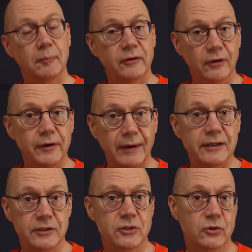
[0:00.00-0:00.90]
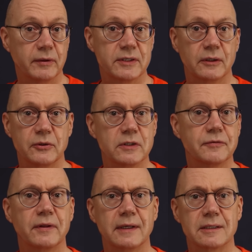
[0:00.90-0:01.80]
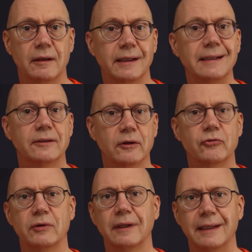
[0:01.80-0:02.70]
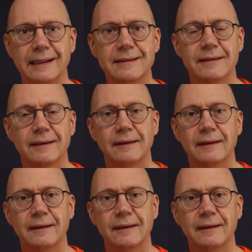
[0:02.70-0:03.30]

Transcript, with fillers: plus other energy storage solutions for things like industrial heat,